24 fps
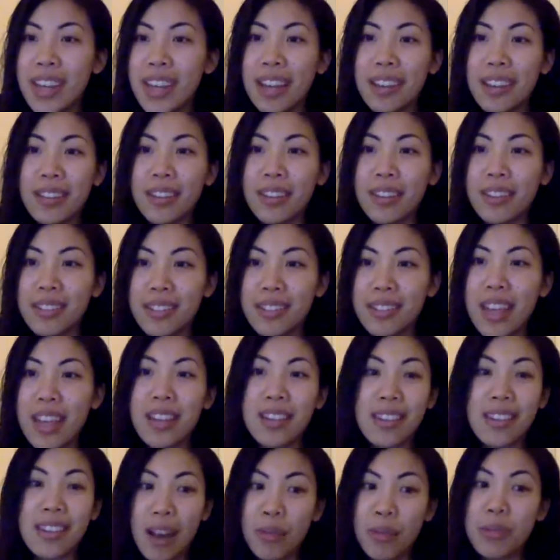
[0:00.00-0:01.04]
Taylor
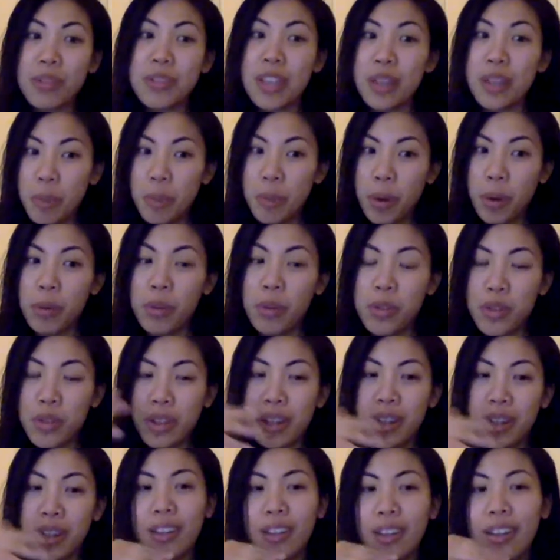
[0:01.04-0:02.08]
said that was like
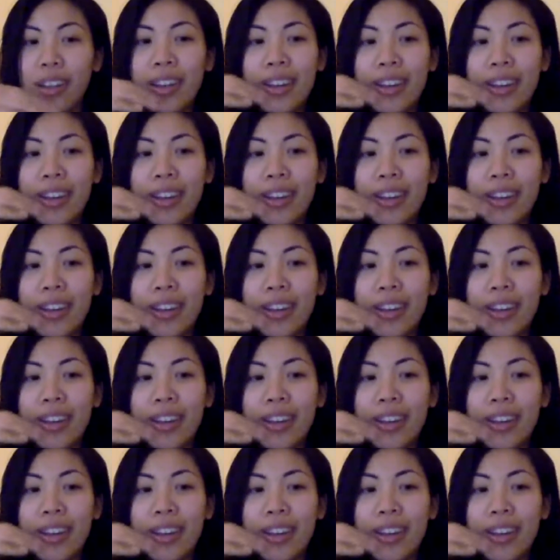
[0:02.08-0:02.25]
poetry.